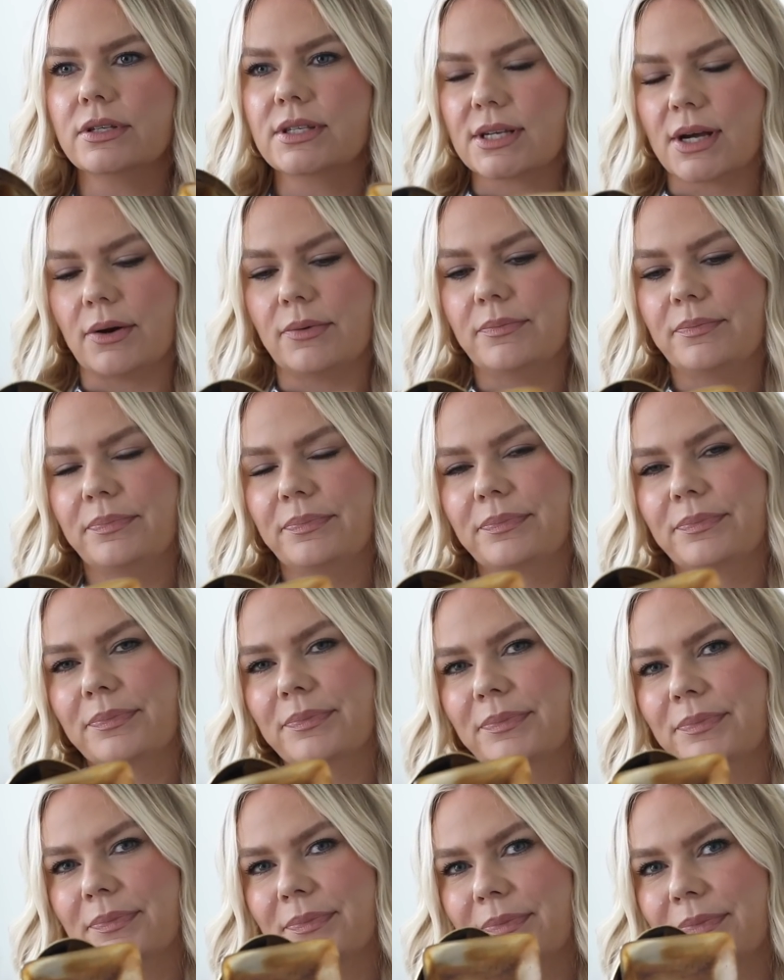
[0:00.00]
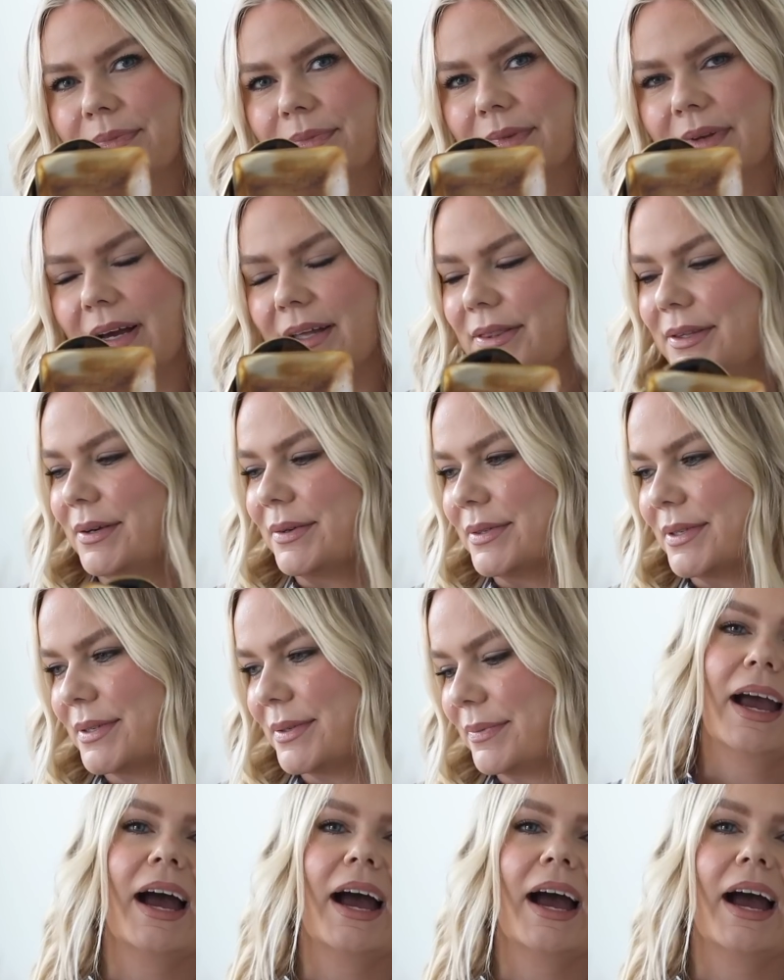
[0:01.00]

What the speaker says: So got those.